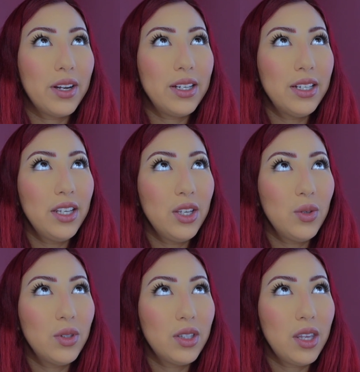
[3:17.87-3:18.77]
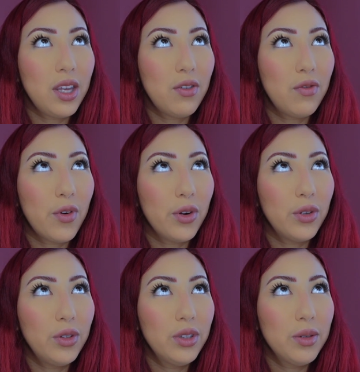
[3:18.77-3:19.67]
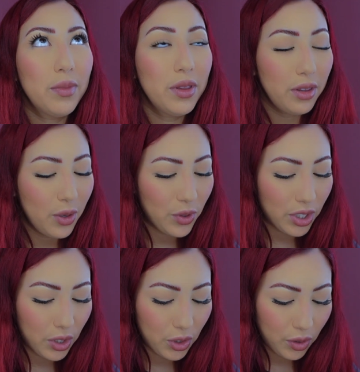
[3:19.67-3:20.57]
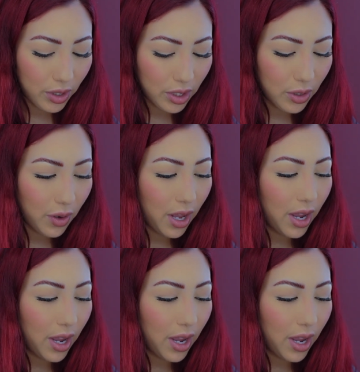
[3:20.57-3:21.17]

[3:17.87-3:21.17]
I didn't use the foiled monthly, which I usually do,